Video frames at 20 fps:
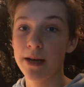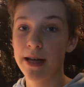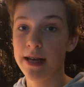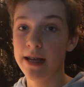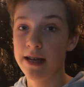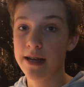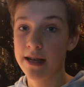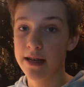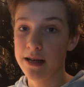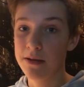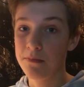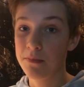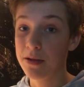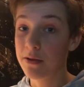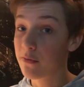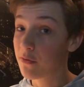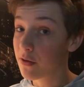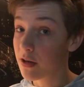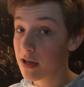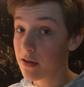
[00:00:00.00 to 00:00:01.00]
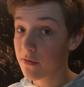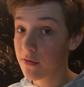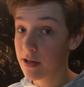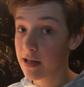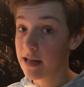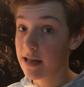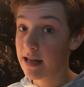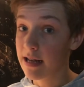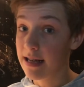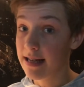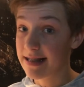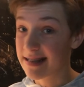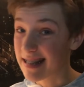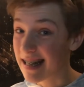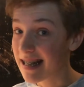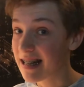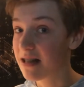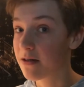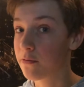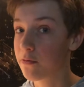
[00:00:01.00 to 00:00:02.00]
and in P5 in the
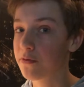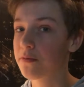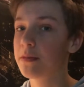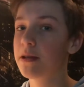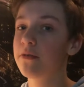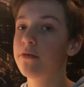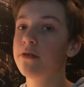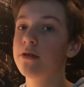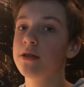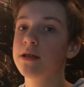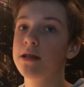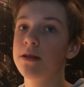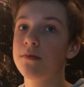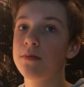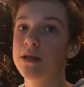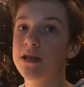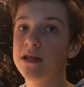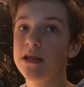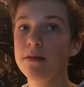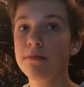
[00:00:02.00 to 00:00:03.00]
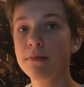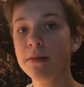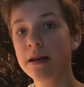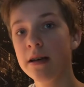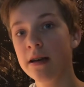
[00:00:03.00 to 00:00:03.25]
Italian Formula 4 Championship.